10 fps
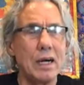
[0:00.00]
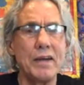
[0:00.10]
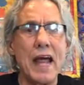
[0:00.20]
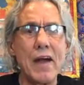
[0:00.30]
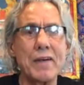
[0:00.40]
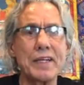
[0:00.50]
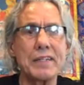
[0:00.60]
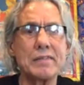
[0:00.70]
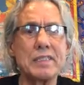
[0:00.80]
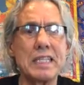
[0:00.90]

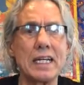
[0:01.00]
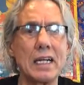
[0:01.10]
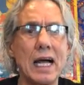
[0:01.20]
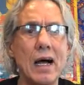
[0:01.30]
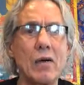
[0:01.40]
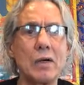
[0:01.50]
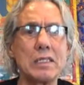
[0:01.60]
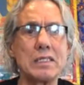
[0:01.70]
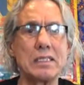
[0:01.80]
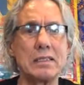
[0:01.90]
narratives that allow
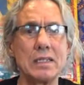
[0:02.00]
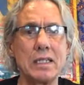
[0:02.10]
us